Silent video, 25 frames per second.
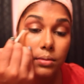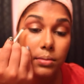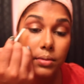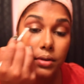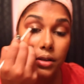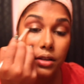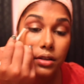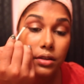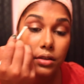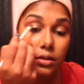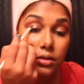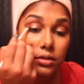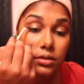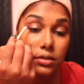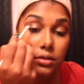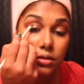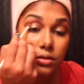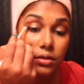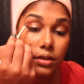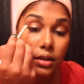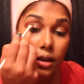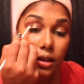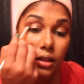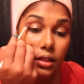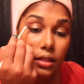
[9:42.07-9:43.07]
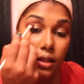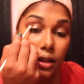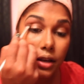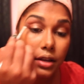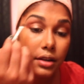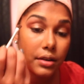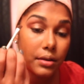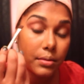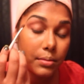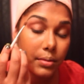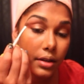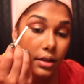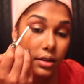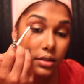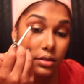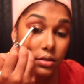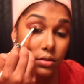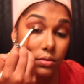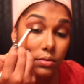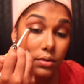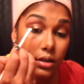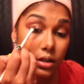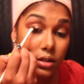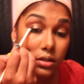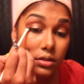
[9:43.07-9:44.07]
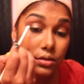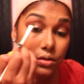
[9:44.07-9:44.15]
but you're just doing it lighter because you want it